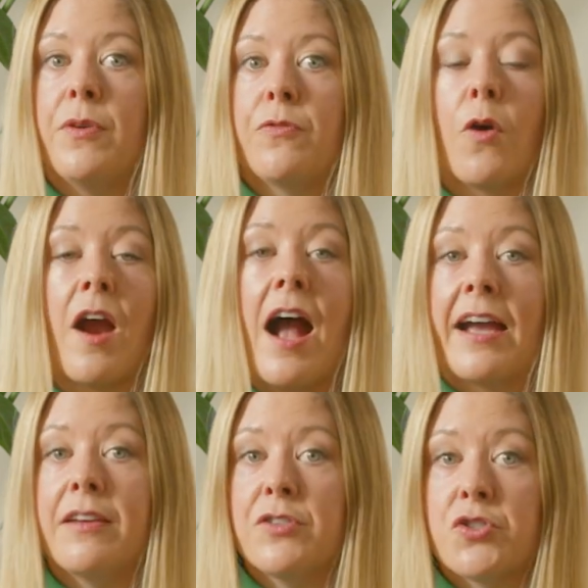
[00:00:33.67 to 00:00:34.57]
before
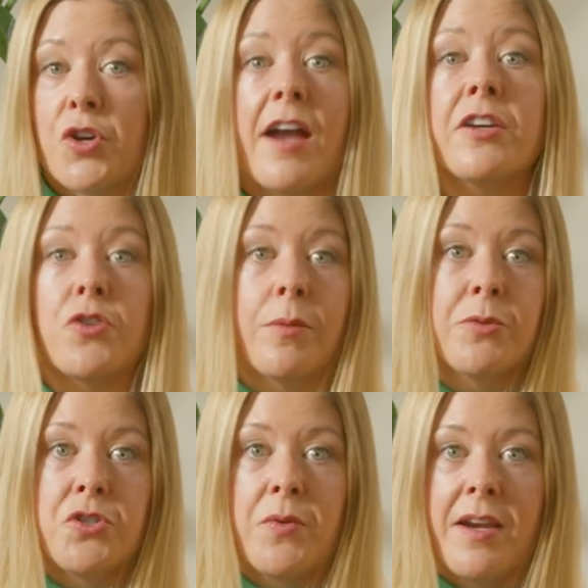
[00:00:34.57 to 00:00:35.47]
I even try to
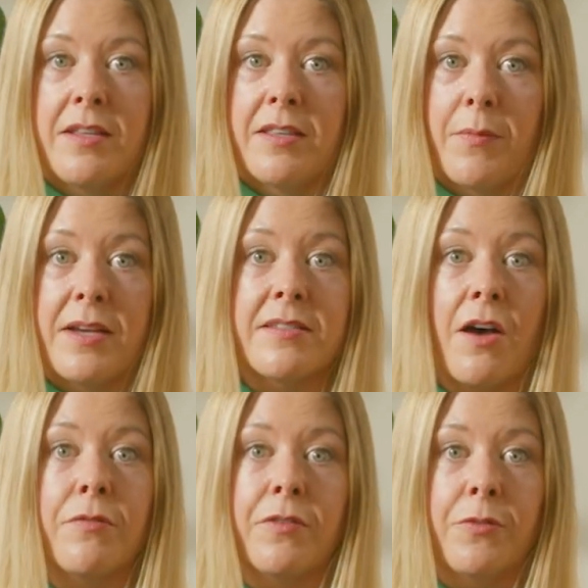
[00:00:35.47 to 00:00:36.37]
troubleshoot anything
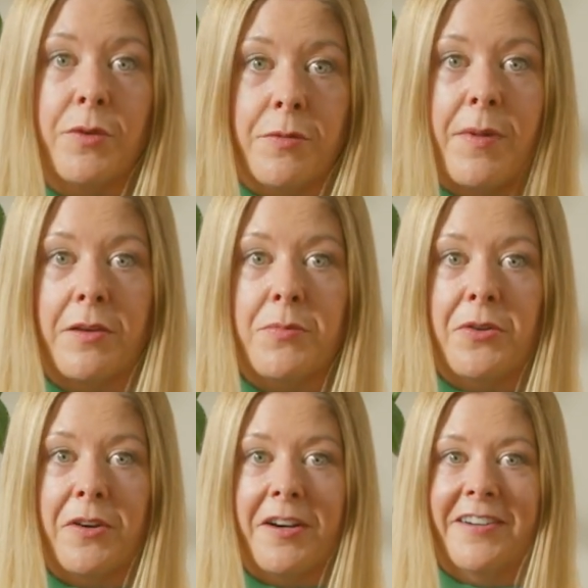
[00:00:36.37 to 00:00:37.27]
myself with my computer.